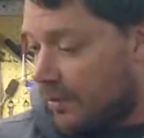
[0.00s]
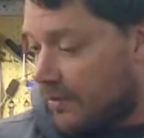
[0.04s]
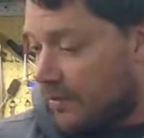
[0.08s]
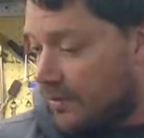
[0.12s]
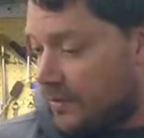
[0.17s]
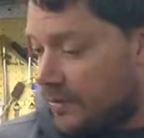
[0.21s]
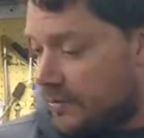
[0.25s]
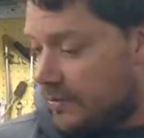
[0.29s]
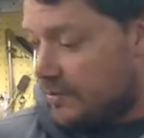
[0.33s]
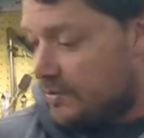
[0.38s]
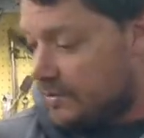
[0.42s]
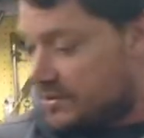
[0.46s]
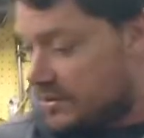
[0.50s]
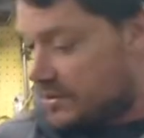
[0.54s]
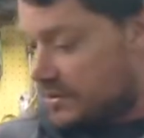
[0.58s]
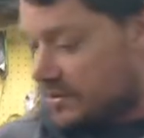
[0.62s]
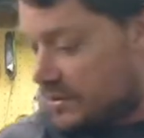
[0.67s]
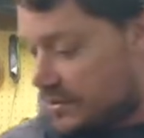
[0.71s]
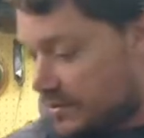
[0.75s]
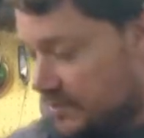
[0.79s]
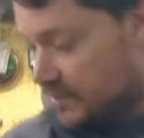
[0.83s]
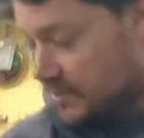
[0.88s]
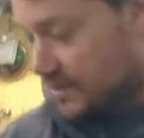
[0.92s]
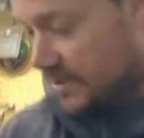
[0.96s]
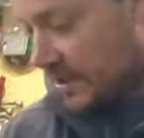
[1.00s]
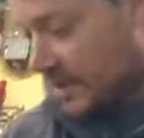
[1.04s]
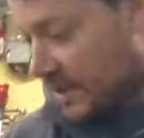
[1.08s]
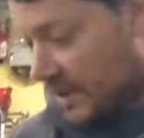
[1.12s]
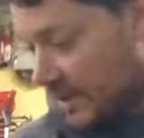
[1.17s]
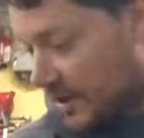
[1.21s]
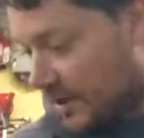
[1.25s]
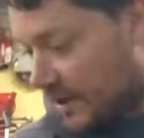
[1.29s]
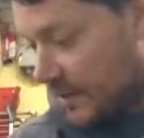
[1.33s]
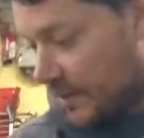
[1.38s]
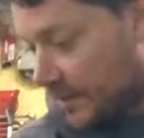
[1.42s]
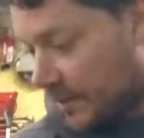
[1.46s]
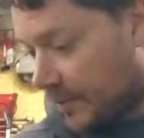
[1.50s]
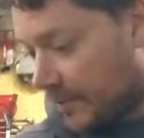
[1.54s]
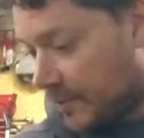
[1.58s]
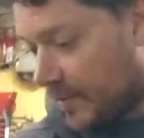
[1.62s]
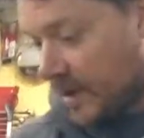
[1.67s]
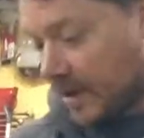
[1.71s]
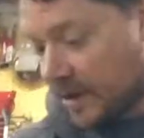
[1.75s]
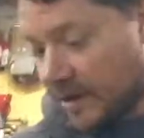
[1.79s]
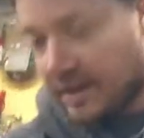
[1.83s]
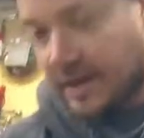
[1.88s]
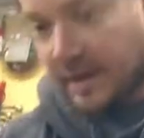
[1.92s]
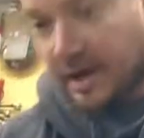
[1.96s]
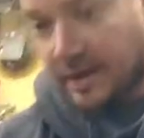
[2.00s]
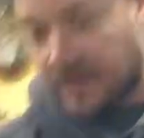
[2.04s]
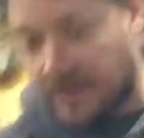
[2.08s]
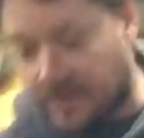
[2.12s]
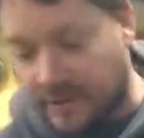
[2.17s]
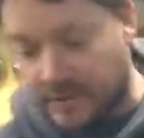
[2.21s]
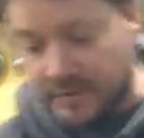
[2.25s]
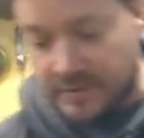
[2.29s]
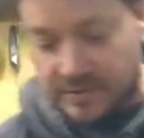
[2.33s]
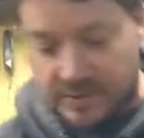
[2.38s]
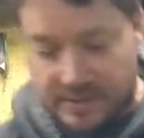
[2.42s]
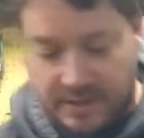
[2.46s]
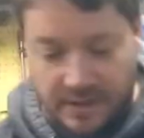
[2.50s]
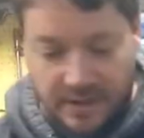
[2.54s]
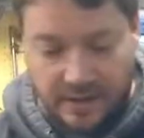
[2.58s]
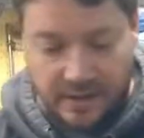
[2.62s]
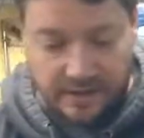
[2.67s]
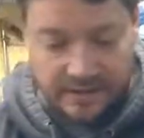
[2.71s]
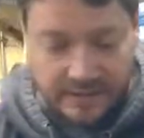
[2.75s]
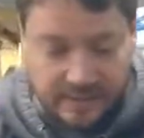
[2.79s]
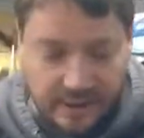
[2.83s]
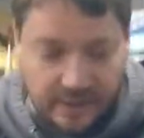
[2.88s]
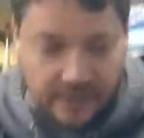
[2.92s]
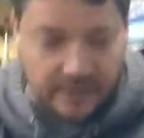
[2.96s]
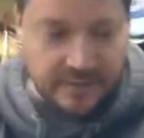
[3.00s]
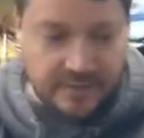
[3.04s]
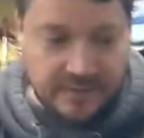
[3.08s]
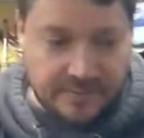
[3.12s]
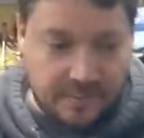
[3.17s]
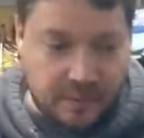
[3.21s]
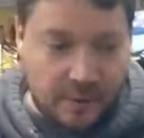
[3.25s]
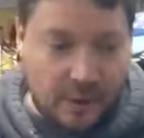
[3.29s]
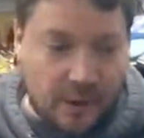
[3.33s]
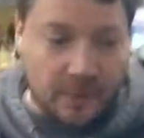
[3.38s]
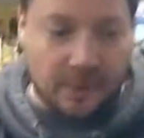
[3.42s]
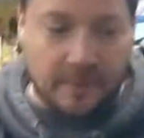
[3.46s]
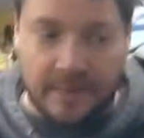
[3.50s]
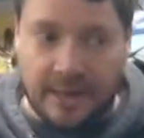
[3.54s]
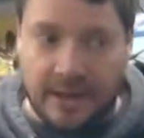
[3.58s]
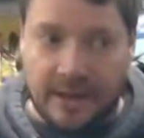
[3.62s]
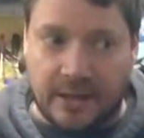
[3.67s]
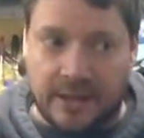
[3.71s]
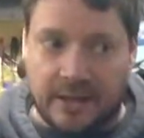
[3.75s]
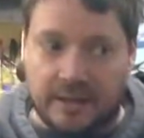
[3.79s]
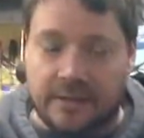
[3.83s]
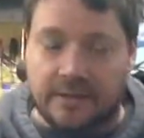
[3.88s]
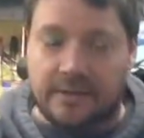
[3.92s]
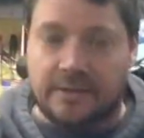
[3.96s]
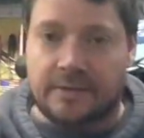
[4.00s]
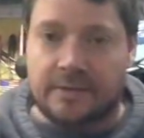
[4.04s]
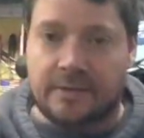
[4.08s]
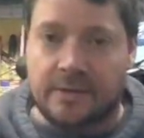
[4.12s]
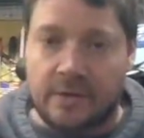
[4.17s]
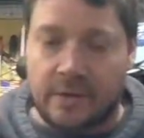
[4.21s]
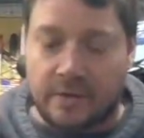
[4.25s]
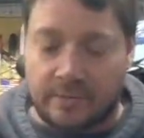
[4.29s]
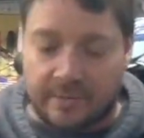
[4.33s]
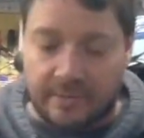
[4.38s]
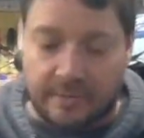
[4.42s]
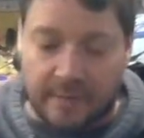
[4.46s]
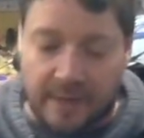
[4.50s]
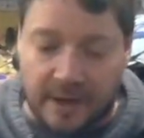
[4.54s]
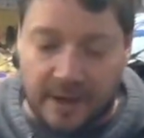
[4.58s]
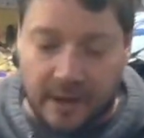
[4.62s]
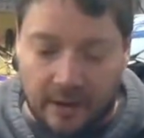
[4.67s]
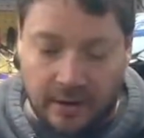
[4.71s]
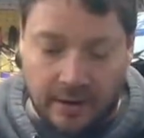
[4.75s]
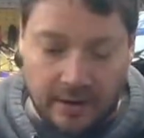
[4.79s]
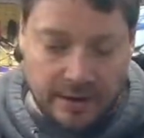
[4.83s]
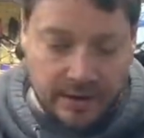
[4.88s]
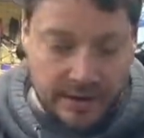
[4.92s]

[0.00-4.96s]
do is just use a couple of butt connectors so I can just plug them in and go from there.